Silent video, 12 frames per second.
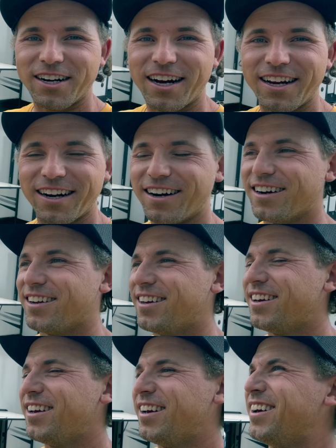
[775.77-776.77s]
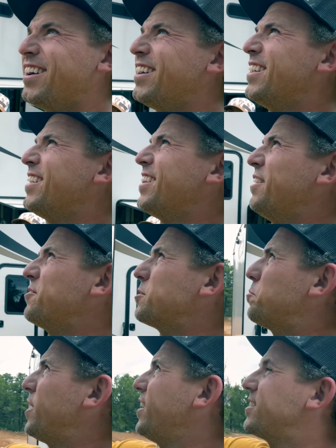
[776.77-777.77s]
got here, there was
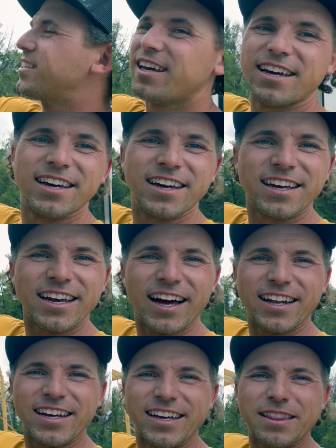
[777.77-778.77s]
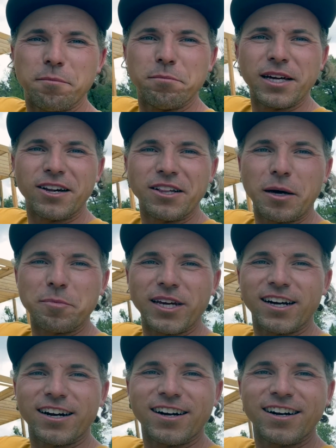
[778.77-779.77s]
a piece kind of in the middle up
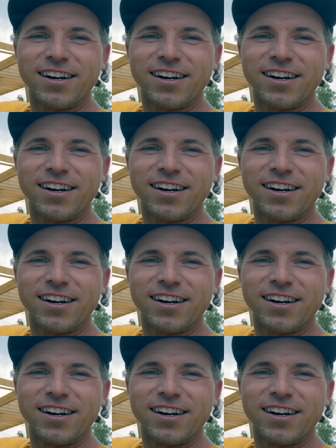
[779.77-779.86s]
here.